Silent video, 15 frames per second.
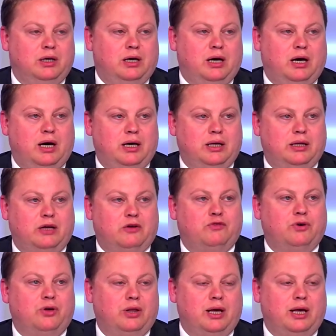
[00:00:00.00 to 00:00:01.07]
uh, that
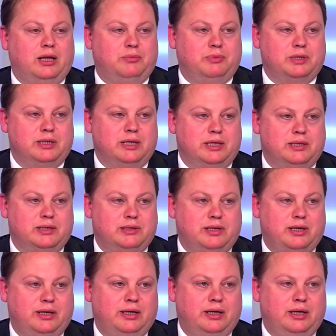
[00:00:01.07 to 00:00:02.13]
further help is
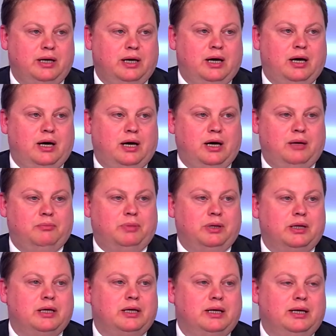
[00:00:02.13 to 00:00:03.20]
necessary. Um, but
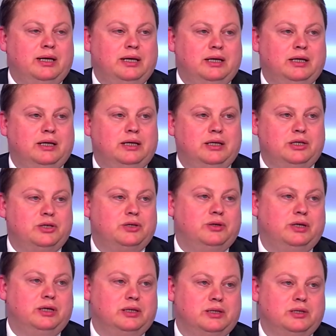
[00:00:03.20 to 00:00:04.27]
the clear issue
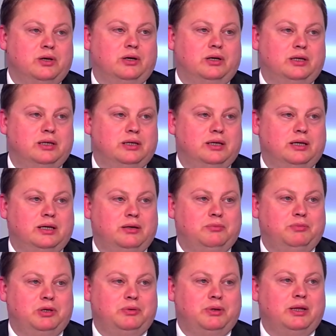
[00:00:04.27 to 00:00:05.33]
here is not uh,
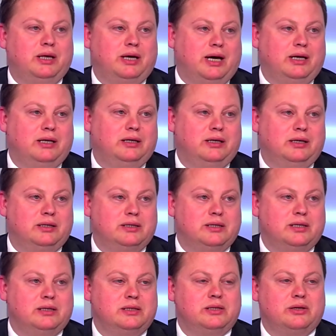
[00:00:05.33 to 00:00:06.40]
between the candidates;
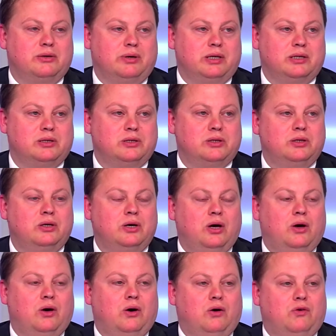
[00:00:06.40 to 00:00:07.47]
it's the question
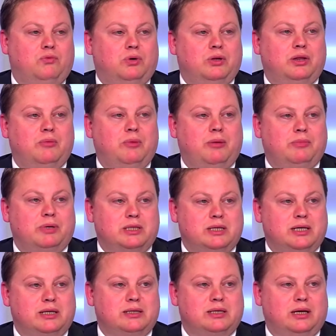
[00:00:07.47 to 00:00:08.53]
of what the member
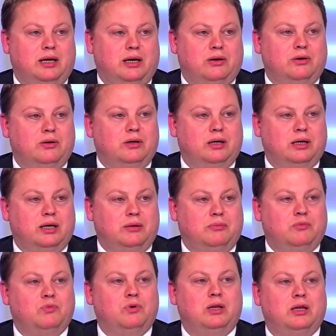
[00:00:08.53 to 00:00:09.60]
states allow.
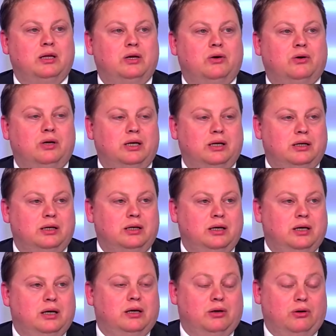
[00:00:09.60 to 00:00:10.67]
Um, will the northern
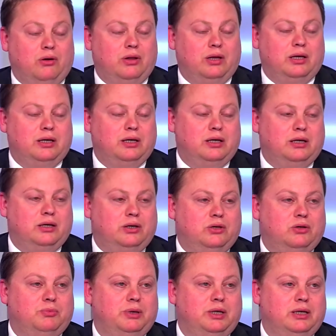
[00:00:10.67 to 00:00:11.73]
northern uh,
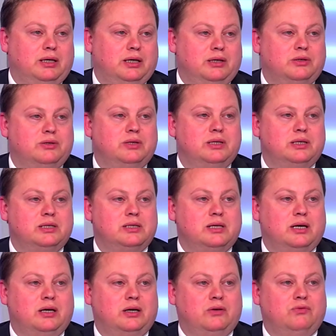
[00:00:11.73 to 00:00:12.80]
European countries
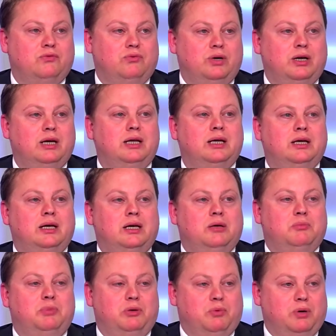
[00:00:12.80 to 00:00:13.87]
uh, really
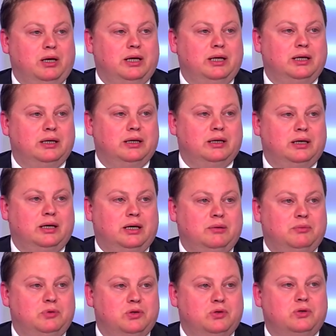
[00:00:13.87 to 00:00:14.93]
be willing um,
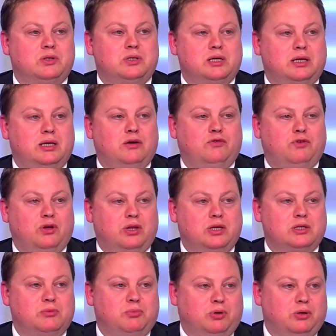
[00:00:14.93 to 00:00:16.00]
to consider further
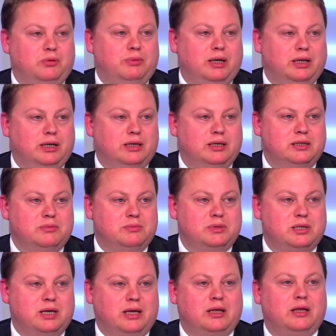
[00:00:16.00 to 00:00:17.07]
support mechanisms?
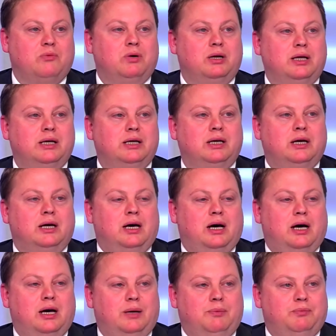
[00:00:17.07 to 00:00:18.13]
Are they willing
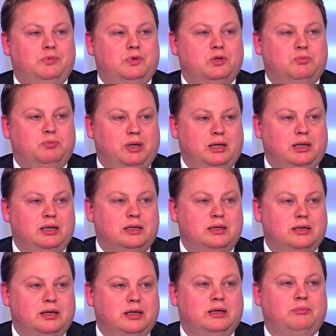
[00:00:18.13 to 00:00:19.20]
um, to build
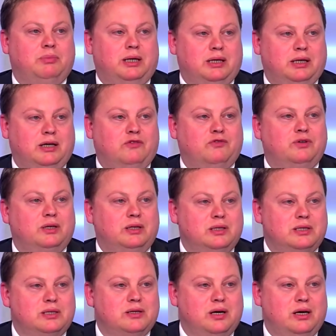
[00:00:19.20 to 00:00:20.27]
a better
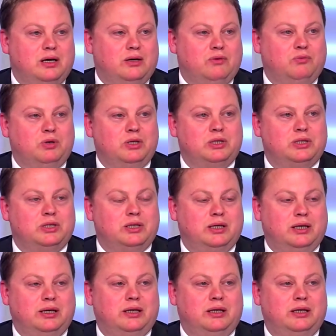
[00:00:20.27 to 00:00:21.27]
governance, uh, which uh,